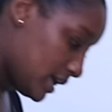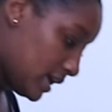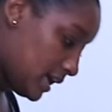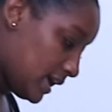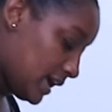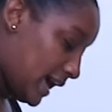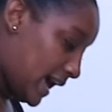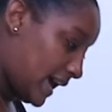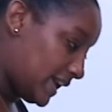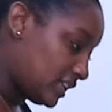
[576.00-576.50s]

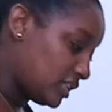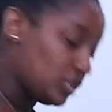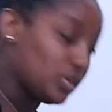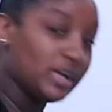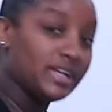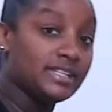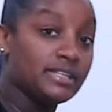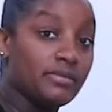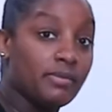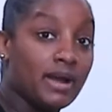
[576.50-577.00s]
And it's
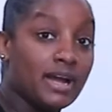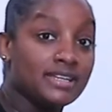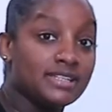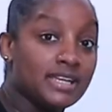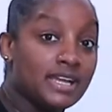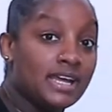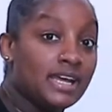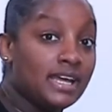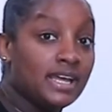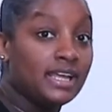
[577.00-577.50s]
crazy
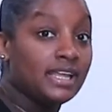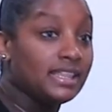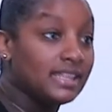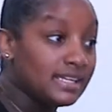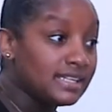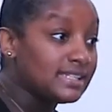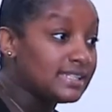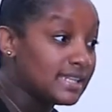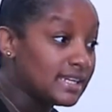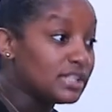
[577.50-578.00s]
because
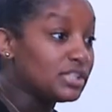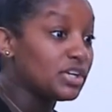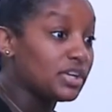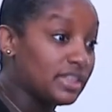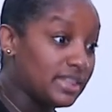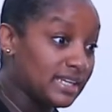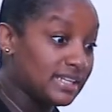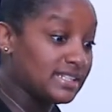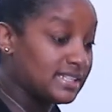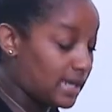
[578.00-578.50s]
these things are
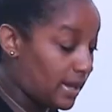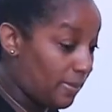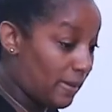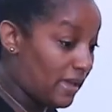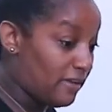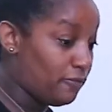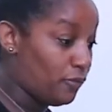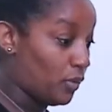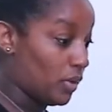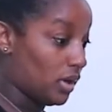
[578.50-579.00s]
things that I
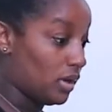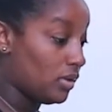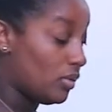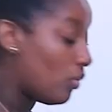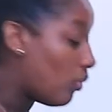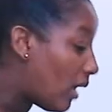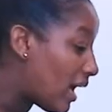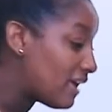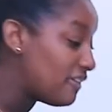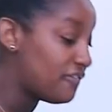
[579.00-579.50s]
pay for,
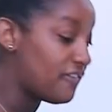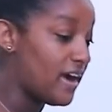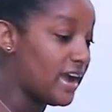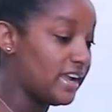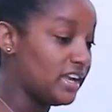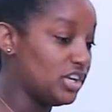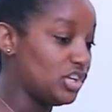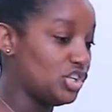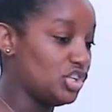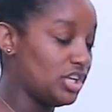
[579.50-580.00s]

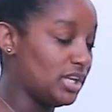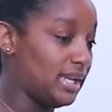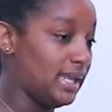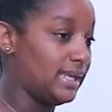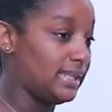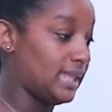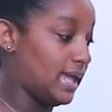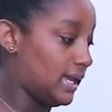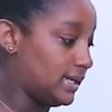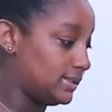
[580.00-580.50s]
Wi-Fi and shit
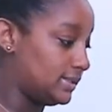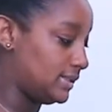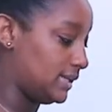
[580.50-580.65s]
like that.